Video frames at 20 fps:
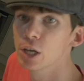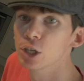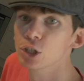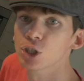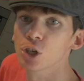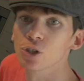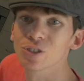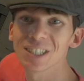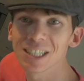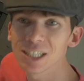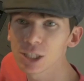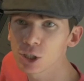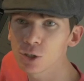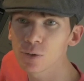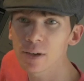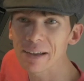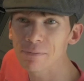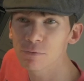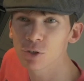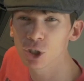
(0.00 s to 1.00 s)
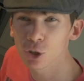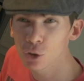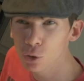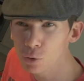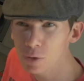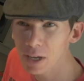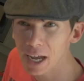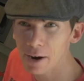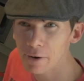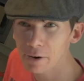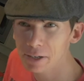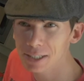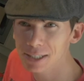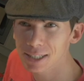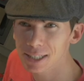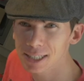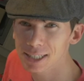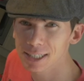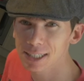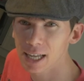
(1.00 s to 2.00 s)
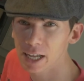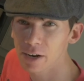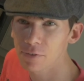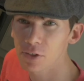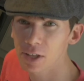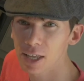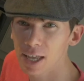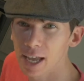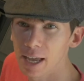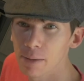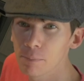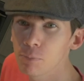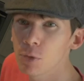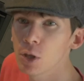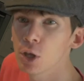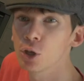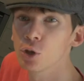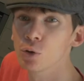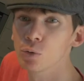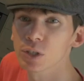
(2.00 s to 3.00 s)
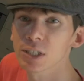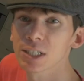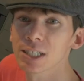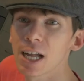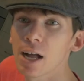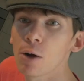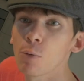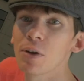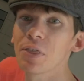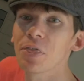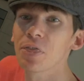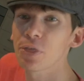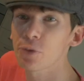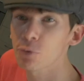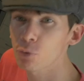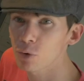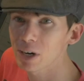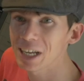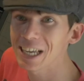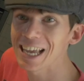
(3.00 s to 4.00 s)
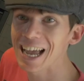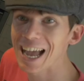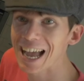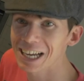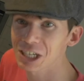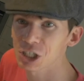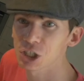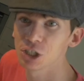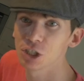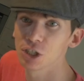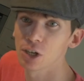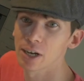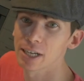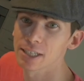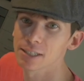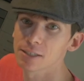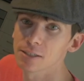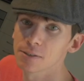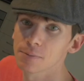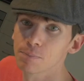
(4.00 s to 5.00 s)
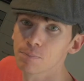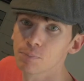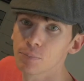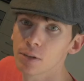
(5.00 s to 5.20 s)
So since you have 2 characters at the start of the game, you'll start with 3 action dice.